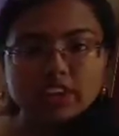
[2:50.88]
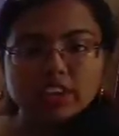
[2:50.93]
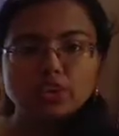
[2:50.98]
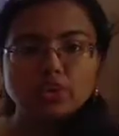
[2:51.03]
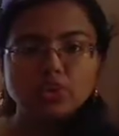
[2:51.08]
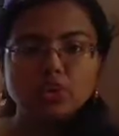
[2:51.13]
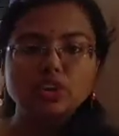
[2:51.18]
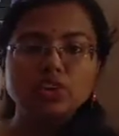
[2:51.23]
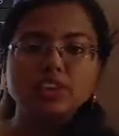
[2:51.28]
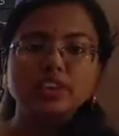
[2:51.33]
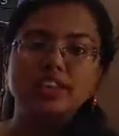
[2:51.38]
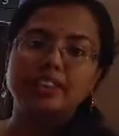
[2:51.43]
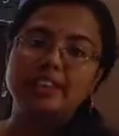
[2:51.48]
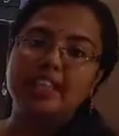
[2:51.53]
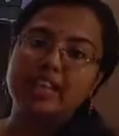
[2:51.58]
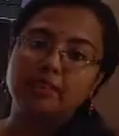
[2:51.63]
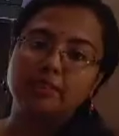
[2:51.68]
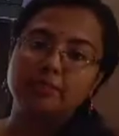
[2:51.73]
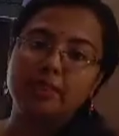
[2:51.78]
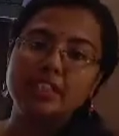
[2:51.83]
resource,
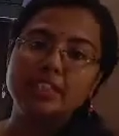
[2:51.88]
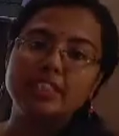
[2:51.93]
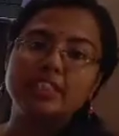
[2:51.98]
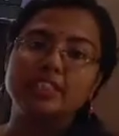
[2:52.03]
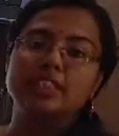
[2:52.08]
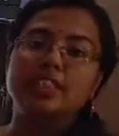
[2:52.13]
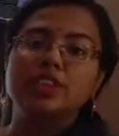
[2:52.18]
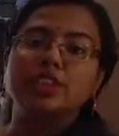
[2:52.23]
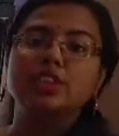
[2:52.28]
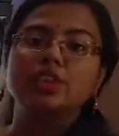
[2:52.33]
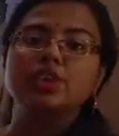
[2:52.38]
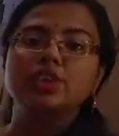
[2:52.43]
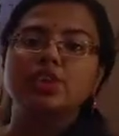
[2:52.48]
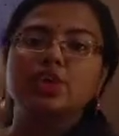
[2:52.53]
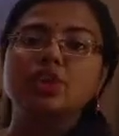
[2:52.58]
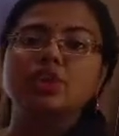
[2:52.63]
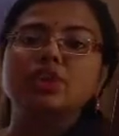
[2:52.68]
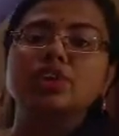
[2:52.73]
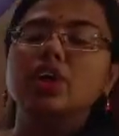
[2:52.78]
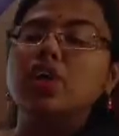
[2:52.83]
that means the
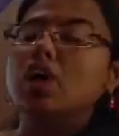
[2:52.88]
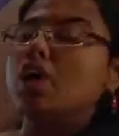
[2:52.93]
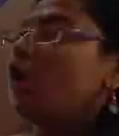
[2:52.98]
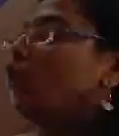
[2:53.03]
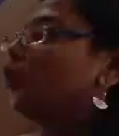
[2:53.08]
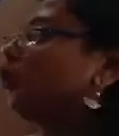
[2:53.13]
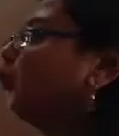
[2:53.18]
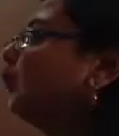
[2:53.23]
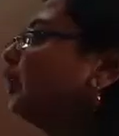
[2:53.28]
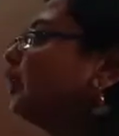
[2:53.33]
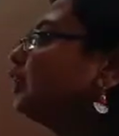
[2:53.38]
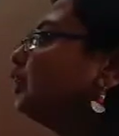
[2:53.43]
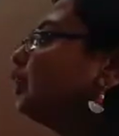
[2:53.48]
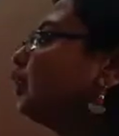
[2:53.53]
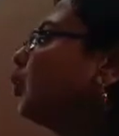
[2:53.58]
resource which